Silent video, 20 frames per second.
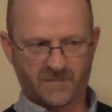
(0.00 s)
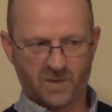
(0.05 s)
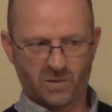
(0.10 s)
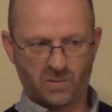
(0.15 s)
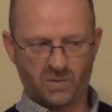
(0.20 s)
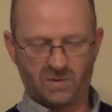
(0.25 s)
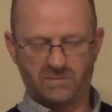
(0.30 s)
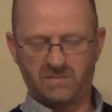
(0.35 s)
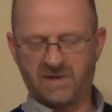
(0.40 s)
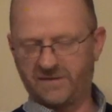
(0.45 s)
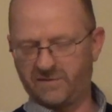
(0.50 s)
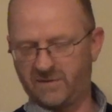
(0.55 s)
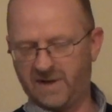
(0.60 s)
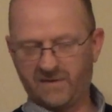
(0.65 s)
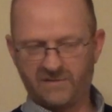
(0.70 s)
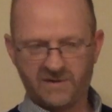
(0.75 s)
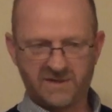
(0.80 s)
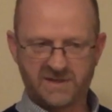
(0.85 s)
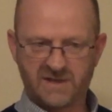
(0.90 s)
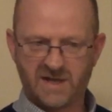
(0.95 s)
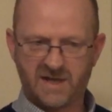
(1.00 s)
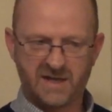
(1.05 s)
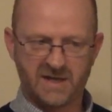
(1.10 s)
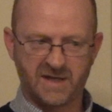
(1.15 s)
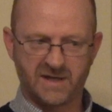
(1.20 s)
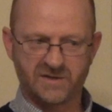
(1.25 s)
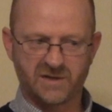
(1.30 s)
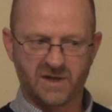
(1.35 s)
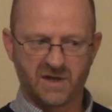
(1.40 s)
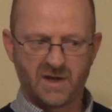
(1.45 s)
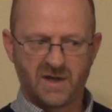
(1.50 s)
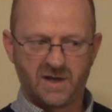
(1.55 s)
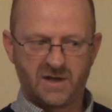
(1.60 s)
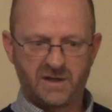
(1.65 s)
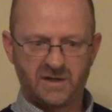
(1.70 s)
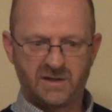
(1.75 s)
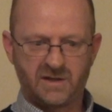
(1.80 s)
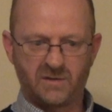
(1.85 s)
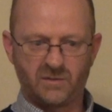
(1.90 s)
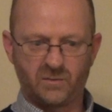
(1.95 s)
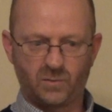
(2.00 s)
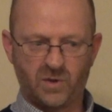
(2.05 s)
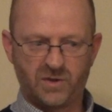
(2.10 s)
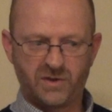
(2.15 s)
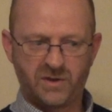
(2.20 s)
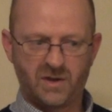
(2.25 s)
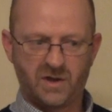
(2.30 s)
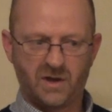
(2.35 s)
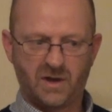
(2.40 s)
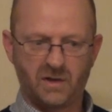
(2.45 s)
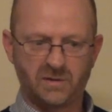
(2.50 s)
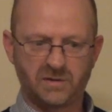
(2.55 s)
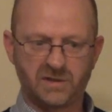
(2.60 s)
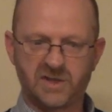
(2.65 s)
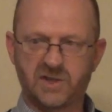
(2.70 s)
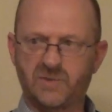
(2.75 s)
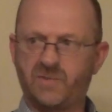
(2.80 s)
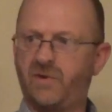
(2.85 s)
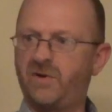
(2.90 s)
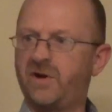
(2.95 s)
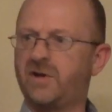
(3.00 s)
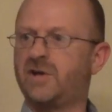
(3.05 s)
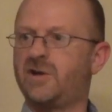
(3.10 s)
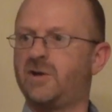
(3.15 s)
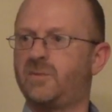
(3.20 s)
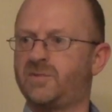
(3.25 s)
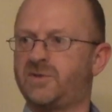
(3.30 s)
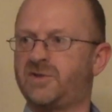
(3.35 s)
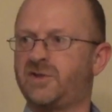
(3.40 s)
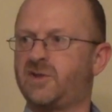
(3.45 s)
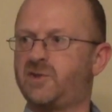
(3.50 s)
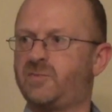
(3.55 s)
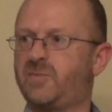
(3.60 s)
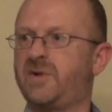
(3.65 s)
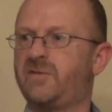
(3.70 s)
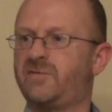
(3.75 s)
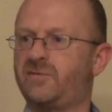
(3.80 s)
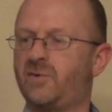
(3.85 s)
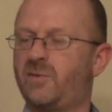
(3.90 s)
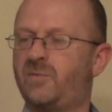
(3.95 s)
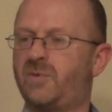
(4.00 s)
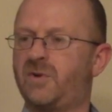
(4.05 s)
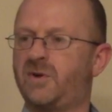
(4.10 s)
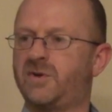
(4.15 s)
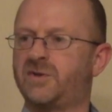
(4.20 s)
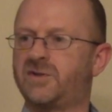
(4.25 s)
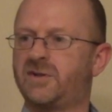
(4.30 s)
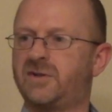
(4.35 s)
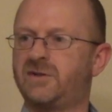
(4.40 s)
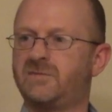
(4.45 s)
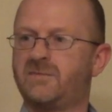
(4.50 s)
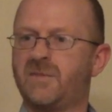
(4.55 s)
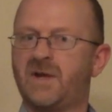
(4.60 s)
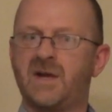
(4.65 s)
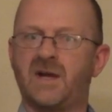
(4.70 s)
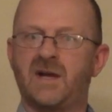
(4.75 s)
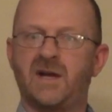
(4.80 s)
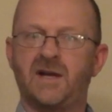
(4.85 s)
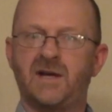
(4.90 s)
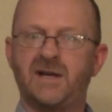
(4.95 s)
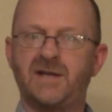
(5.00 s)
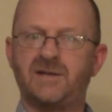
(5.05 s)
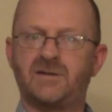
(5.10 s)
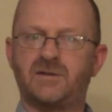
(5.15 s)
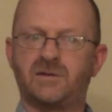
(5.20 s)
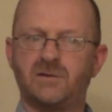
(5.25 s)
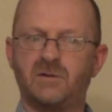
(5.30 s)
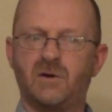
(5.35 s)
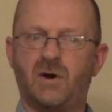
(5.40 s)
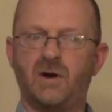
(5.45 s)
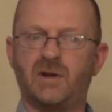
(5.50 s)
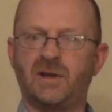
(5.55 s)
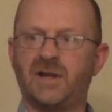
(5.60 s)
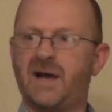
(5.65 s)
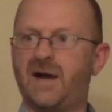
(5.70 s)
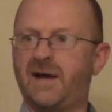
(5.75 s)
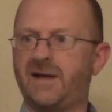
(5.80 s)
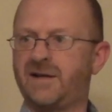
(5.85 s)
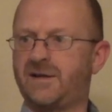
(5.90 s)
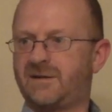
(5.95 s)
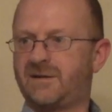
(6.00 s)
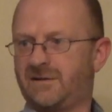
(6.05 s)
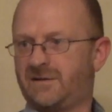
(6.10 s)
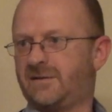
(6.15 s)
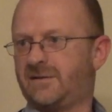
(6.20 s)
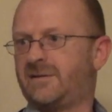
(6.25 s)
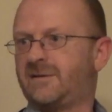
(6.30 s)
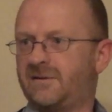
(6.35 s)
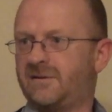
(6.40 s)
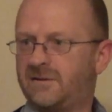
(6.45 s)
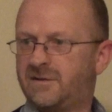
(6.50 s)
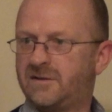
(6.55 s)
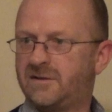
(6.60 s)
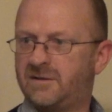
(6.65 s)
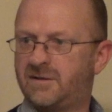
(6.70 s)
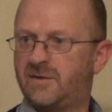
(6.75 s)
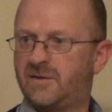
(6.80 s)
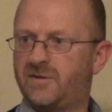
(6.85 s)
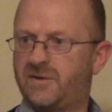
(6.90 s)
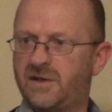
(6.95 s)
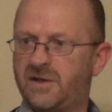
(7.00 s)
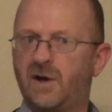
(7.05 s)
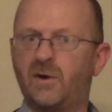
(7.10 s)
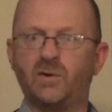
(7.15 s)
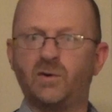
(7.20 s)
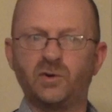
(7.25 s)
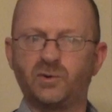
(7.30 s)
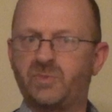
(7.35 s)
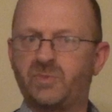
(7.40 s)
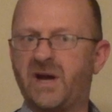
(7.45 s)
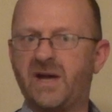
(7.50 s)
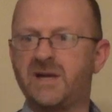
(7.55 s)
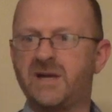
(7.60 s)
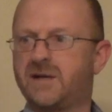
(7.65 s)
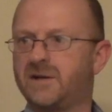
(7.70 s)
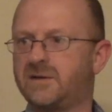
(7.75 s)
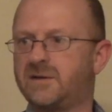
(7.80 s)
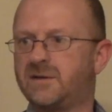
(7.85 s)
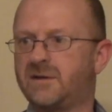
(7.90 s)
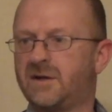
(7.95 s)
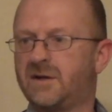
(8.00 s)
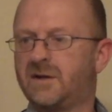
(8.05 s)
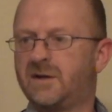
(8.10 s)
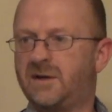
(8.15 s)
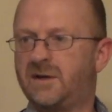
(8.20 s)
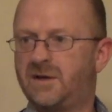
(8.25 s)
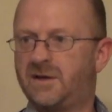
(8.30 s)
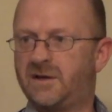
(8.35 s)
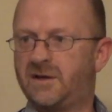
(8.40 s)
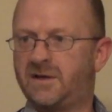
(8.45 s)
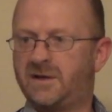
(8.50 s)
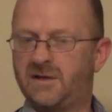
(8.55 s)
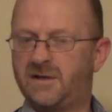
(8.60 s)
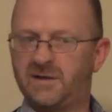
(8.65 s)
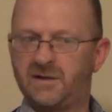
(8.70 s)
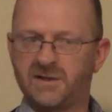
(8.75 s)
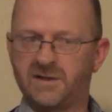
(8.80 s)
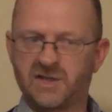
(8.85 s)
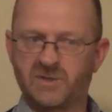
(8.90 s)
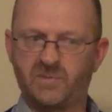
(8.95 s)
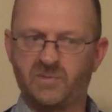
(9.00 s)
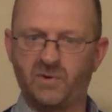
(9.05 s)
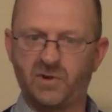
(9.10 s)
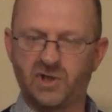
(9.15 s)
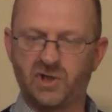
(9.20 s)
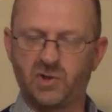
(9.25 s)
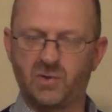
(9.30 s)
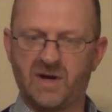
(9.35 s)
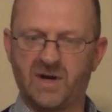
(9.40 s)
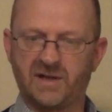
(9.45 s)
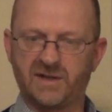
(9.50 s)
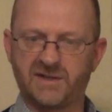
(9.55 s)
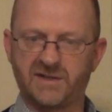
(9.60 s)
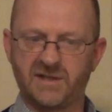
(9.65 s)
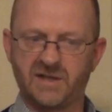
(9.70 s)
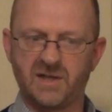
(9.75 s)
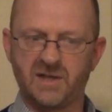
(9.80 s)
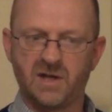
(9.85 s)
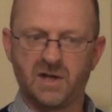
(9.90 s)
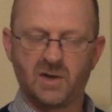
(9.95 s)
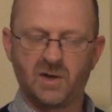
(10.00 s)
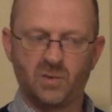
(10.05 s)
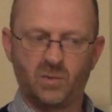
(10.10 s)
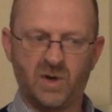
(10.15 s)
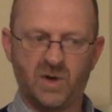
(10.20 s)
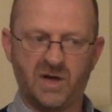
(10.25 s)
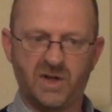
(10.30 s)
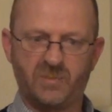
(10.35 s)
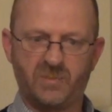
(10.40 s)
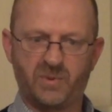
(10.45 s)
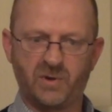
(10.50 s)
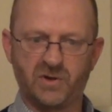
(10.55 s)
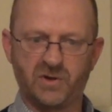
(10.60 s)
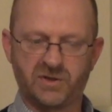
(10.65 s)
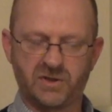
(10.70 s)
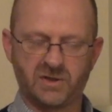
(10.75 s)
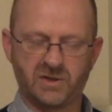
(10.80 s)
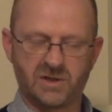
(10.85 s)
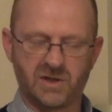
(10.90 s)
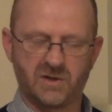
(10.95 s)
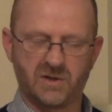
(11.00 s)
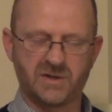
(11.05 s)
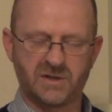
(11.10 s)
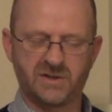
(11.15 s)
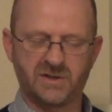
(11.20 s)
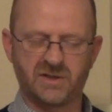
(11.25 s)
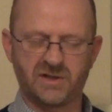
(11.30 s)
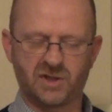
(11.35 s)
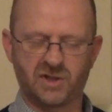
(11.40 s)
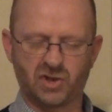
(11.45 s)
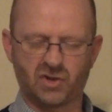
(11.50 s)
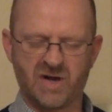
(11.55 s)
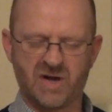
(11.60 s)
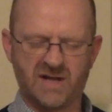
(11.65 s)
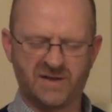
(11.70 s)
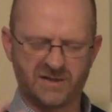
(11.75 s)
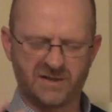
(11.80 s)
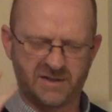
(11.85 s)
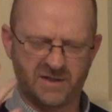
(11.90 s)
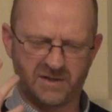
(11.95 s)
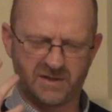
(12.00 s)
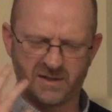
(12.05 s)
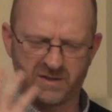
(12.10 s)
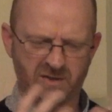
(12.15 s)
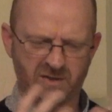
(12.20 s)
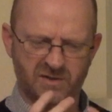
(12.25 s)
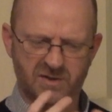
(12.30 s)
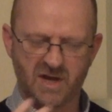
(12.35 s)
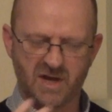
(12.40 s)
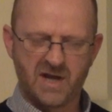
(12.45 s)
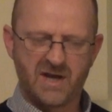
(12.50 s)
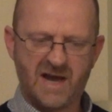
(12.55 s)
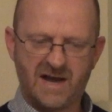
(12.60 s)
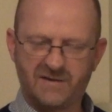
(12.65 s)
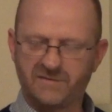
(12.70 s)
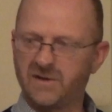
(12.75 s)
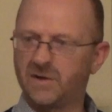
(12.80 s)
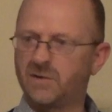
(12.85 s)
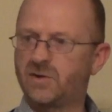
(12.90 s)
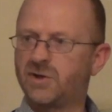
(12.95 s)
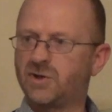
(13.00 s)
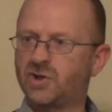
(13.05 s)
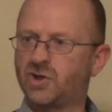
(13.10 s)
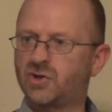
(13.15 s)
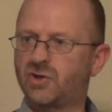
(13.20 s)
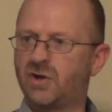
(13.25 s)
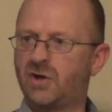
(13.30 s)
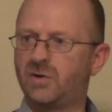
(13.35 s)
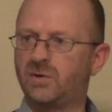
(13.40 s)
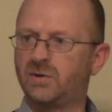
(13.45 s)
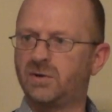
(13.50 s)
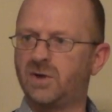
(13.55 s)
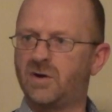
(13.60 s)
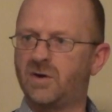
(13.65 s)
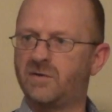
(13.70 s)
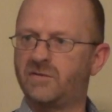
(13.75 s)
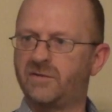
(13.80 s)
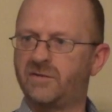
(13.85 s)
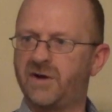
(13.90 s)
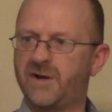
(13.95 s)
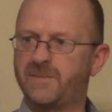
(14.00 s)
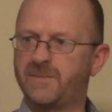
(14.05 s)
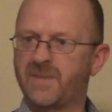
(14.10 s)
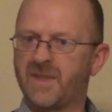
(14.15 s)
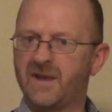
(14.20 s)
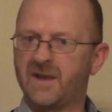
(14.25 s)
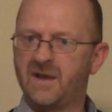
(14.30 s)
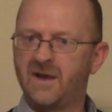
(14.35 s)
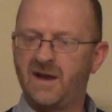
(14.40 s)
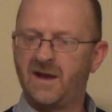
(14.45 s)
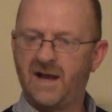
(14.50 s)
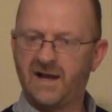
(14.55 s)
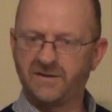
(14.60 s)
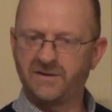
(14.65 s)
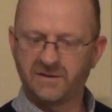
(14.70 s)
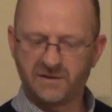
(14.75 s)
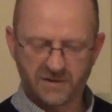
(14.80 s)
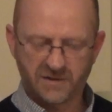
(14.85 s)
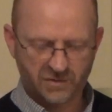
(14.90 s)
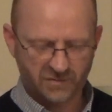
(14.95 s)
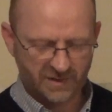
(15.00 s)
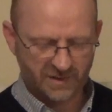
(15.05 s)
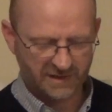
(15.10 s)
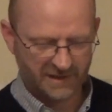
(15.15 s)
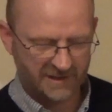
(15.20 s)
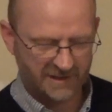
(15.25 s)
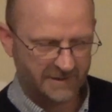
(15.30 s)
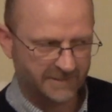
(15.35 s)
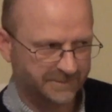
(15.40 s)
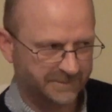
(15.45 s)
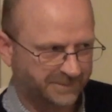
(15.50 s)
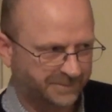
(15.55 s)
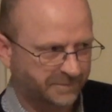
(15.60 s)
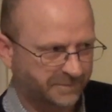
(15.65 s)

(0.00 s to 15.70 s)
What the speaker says: what Matthew Henry is saying is, you know, when the Holy Spirit comes to speak for a person, it's not like the old pagan spirituality where the person goes into this trance and they just have no control over it. And this really,